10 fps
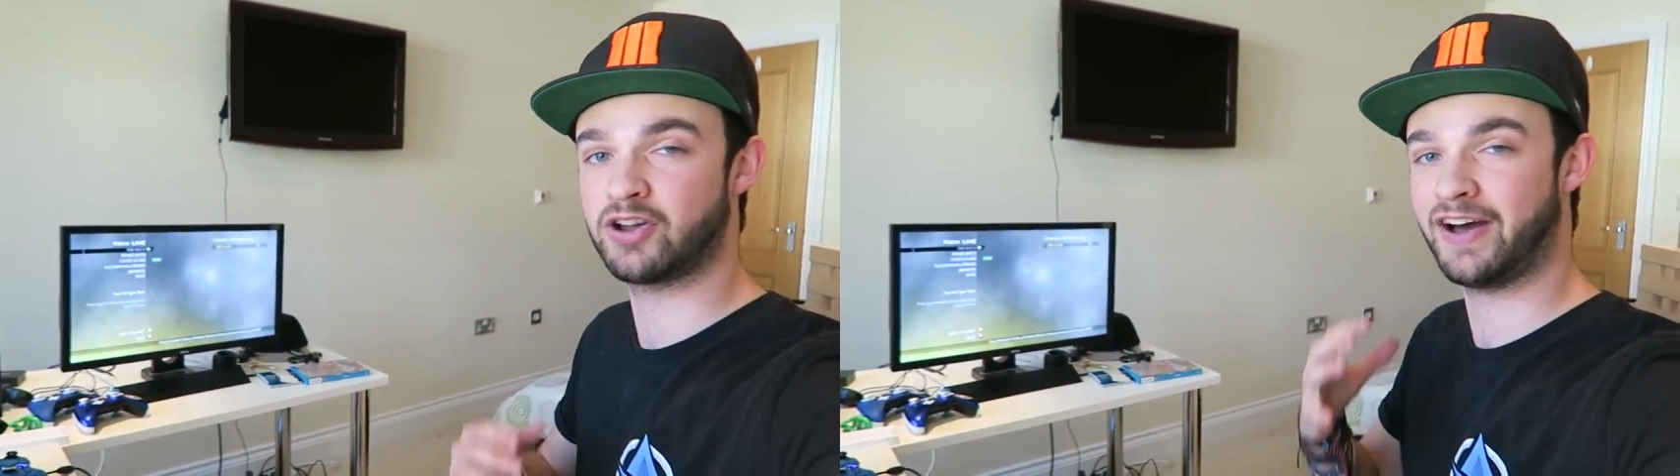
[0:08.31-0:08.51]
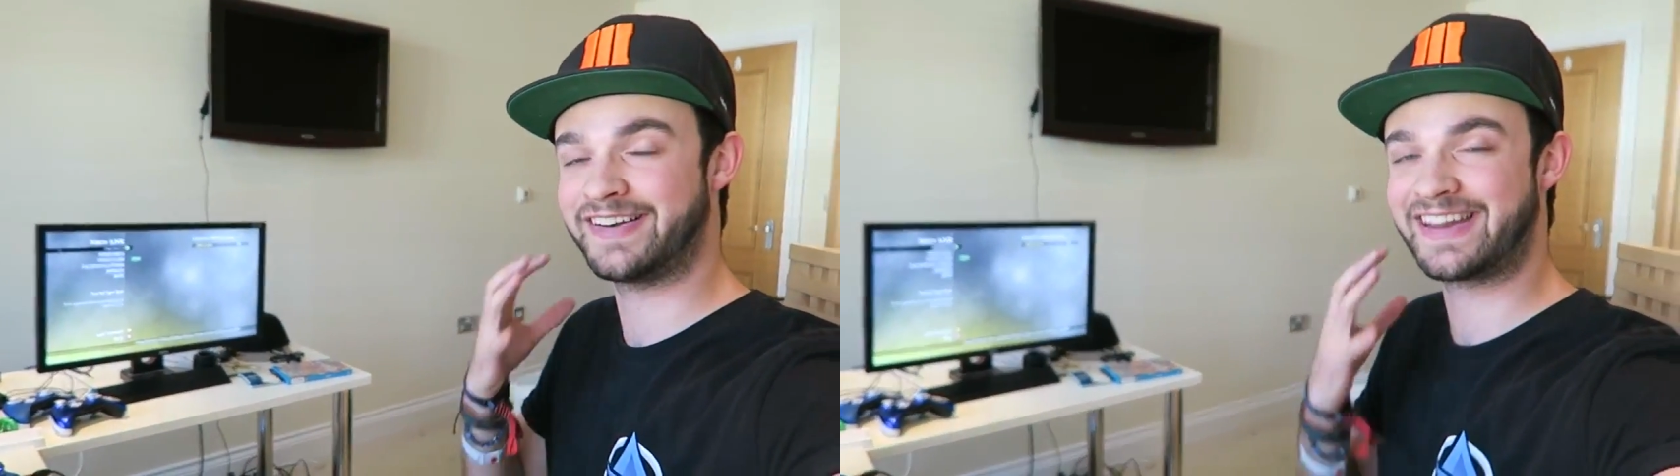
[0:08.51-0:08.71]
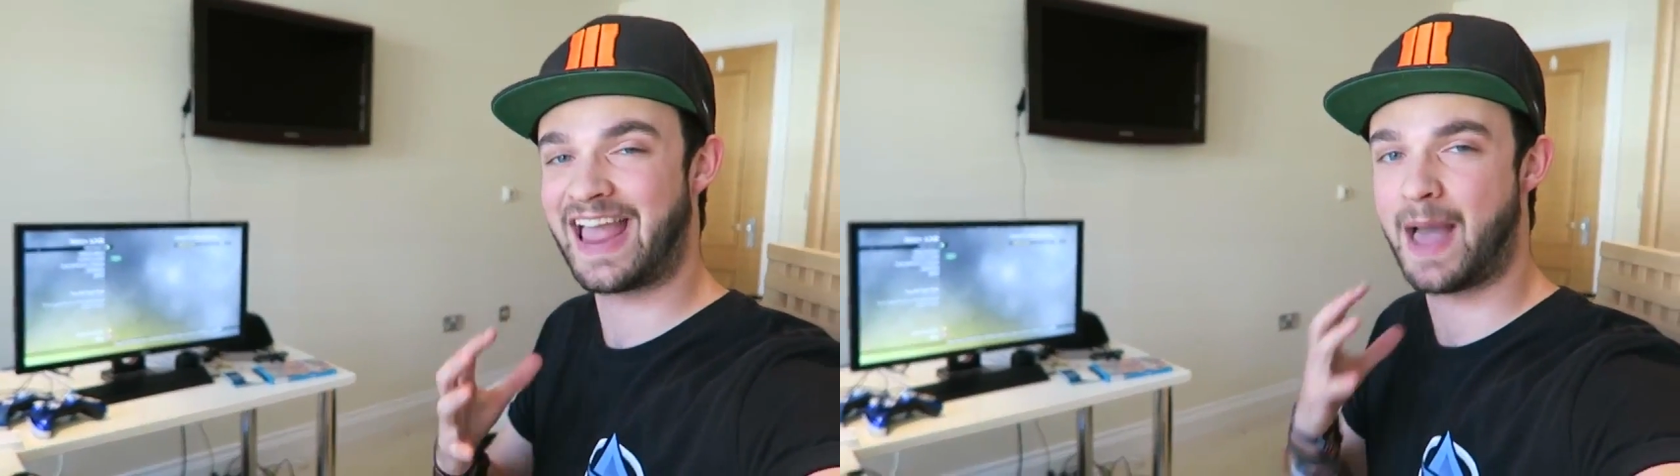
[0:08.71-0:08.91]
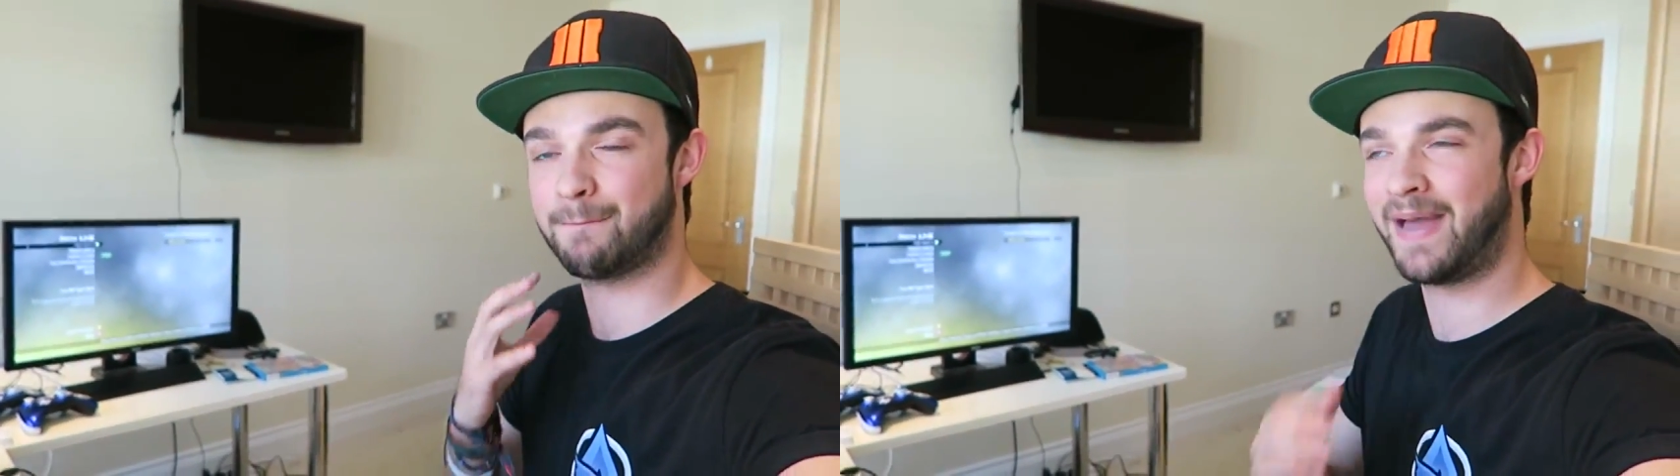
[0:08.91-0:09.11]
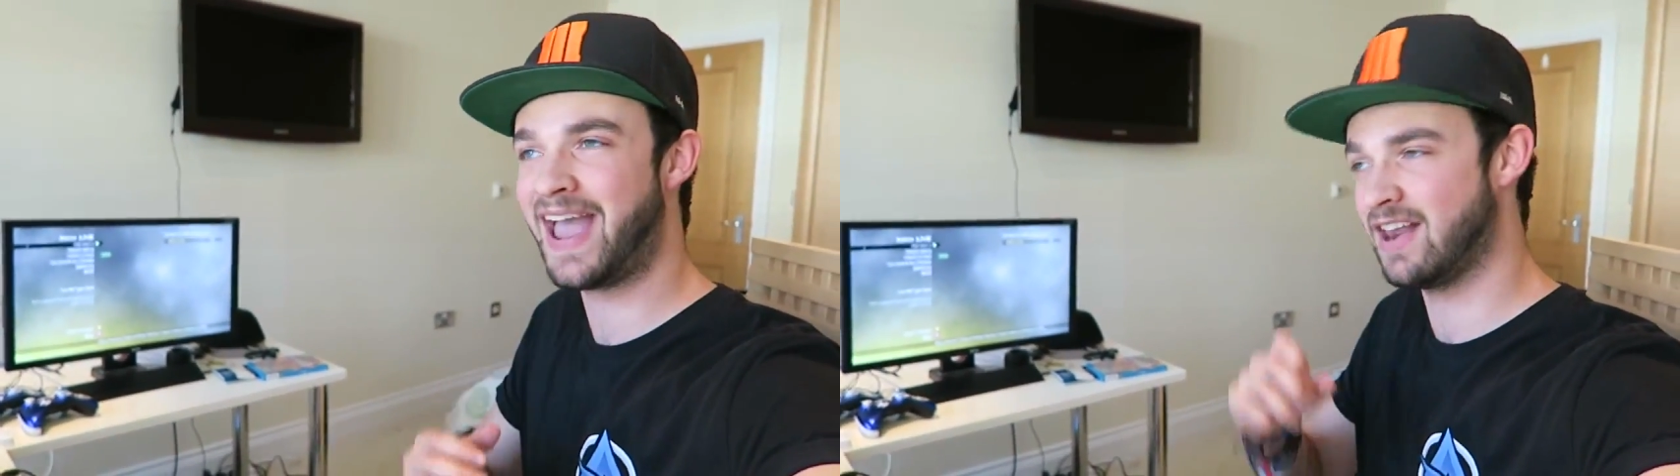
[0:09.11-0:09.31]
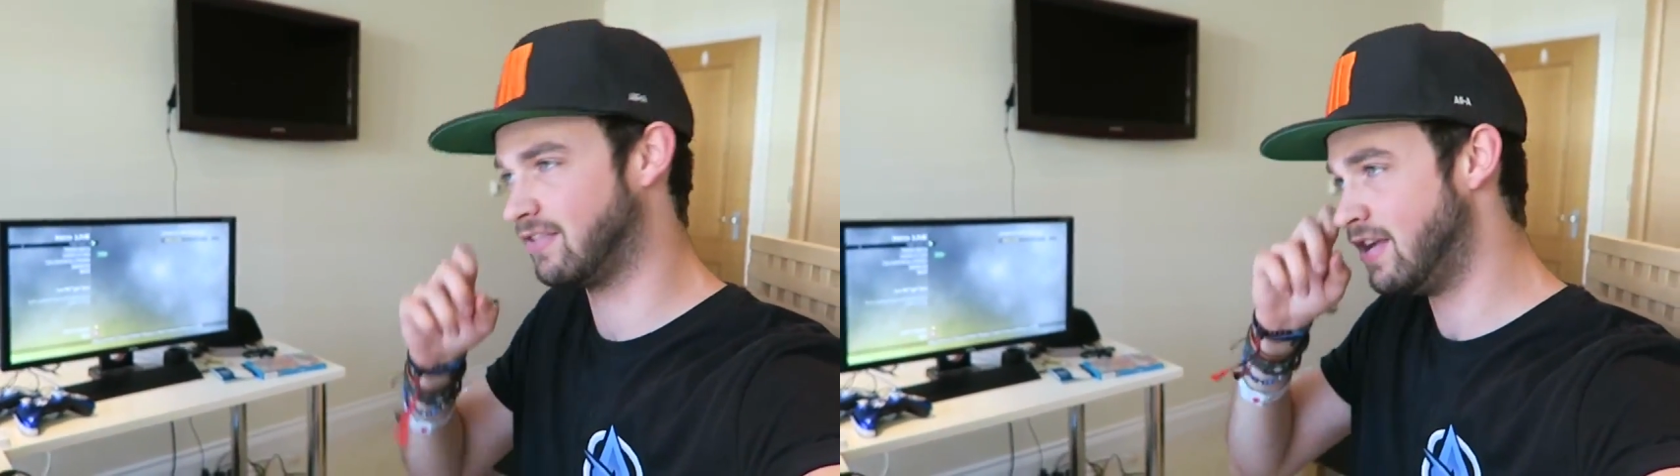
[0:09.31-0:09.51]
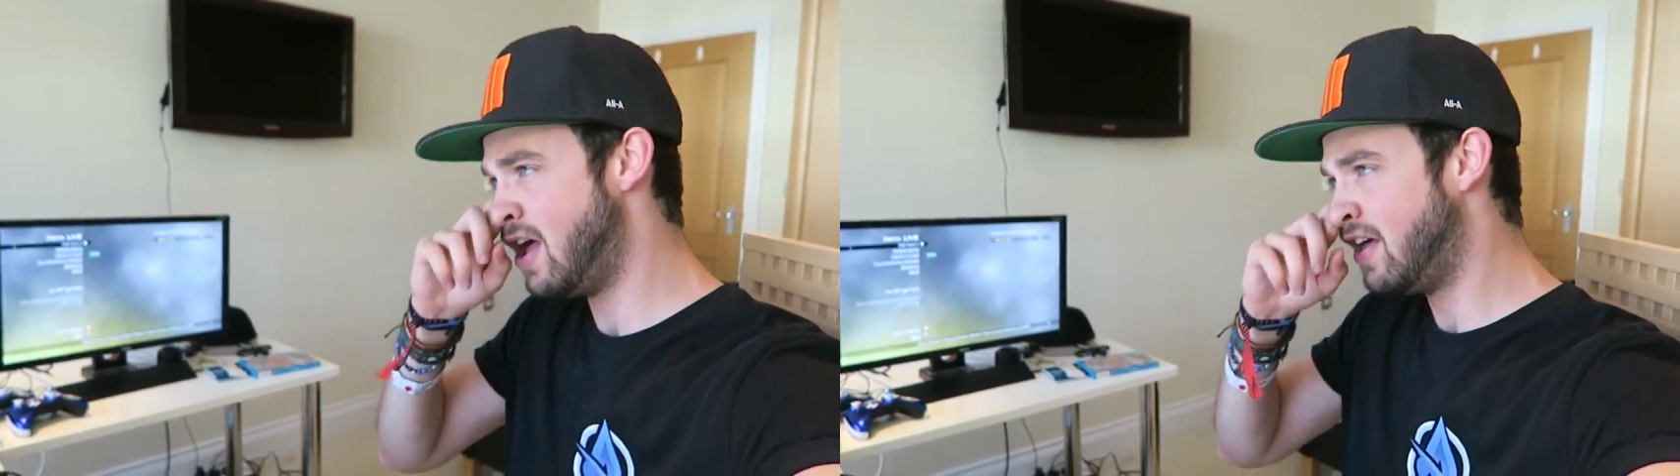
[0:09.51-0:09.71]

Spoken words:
regarding the campaigns. And